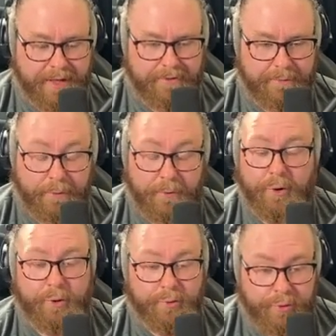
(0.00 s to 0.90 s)
is
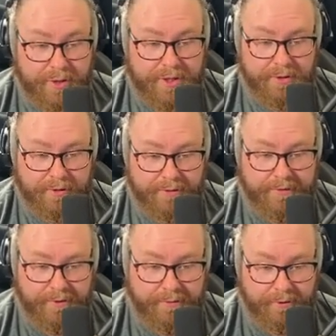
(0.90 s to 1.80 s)
prone to injuries
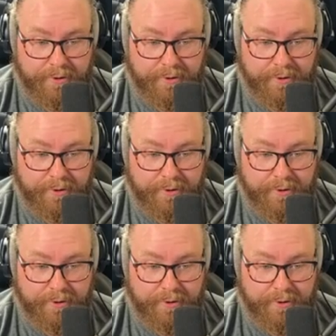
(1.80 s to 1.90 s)
if